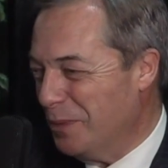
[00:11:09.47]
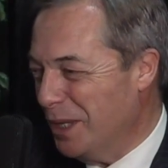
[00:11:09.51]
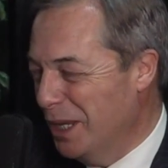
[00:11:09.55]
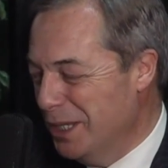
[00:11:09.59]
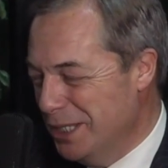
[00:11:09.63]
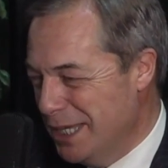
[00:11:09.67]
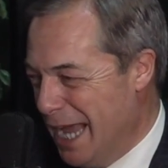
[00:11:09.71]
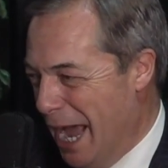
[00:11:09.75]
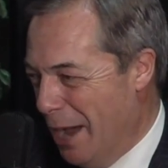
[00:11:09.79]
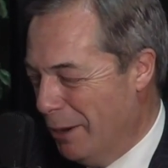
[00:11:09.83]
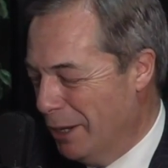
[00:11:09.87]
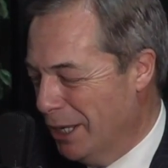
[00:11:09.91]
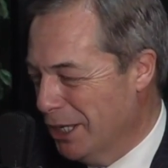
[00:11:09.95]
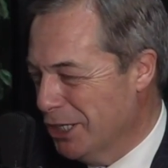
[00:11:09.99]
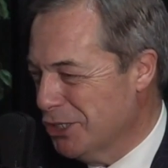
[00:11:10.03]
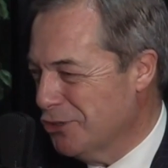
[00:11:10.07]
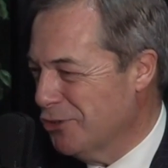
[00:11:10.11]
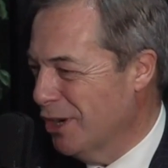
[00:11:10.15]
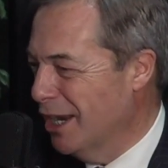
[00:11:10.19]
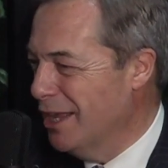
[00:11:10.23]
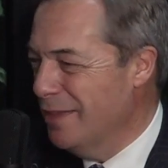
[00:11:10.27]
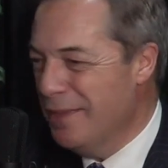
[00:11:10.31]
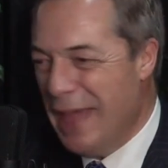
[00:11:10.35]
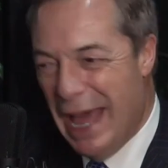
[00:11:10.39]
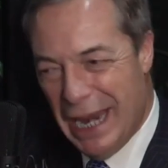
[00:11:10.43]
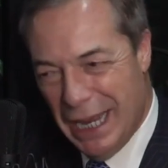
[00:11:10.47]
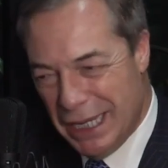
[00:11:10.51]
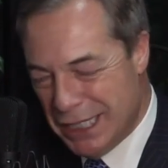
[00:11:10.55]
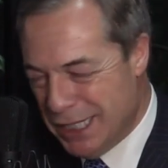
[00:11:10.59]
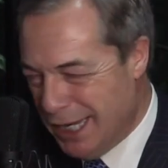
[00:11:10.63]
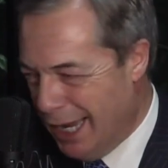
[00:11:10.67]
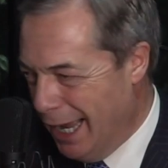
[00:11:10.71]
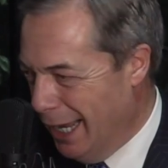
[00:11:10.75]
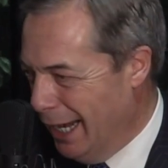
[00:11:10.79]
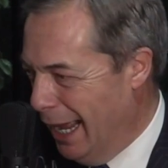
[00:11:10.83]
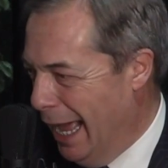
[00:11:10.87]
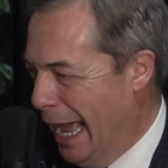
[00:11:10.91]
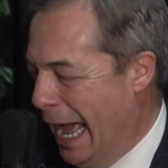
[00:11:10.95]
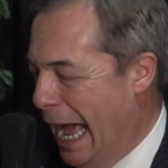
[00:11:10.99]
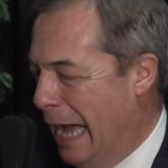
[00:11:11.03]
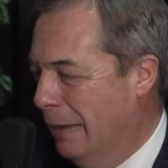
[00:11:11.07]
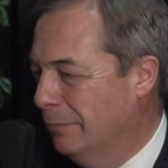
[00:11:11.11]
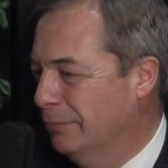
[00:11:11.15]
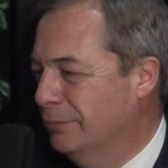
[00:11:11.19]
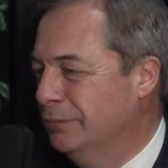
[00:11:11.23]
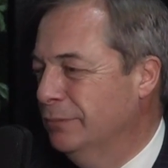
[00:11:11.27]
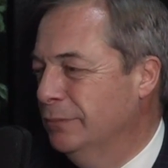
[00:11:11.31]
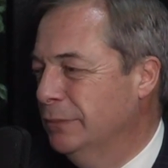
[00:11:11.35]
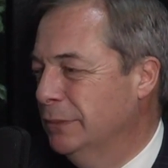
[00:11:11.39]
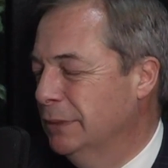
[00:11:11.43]
Downing Street. That isn't going to
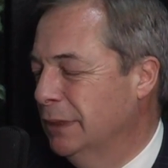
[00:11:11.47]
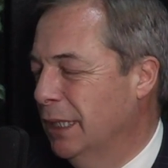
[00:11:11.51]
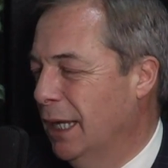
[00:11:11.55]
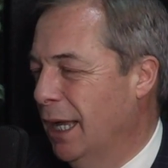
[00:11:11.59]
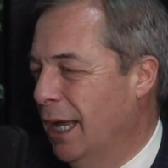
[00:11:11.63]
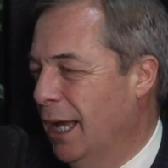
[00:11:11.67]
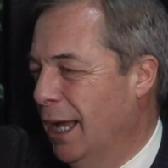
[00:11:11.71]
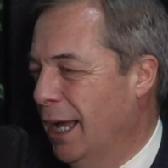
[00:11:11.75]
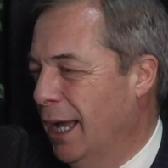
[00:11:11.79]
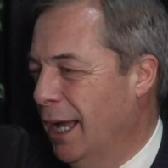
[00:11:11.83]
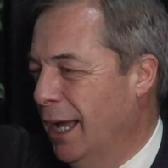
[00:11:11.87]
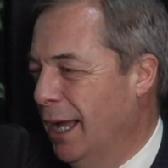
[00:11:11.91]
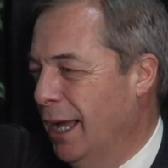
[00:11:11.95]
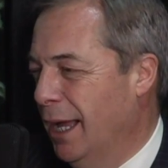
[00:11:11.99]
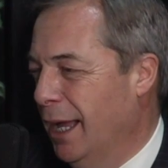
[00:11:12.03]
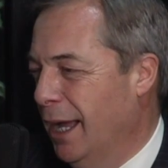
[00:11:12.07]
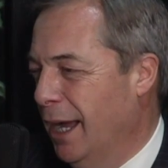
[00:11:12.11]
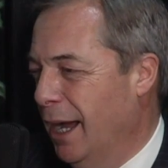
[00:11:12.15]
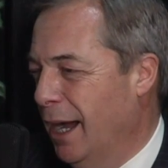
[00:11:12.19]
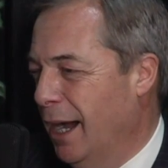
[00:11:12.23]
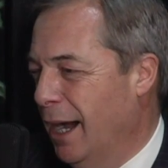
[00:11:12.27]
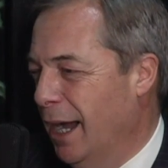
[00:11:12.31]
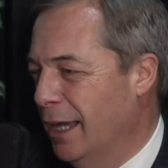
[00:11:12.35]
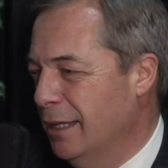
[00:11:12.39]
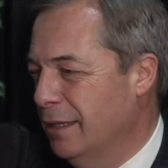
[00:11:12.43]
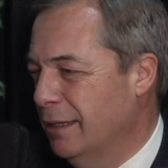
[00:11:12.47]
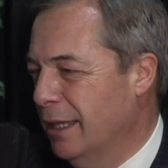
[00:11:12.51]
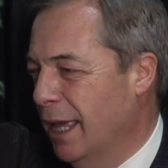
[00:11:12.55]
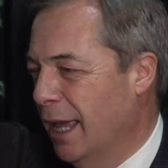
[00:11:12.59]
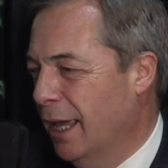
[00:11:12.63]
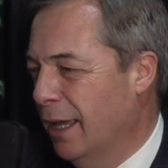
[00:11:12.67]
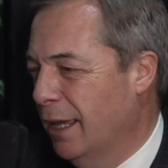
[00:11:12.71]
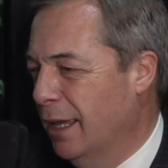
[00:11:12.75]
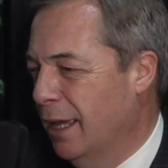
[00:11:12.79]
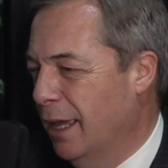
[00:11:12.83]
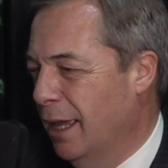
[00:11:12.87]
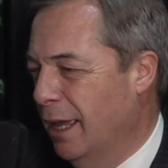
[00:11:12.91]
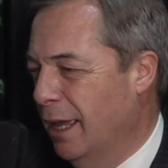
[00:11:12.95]
happen. I think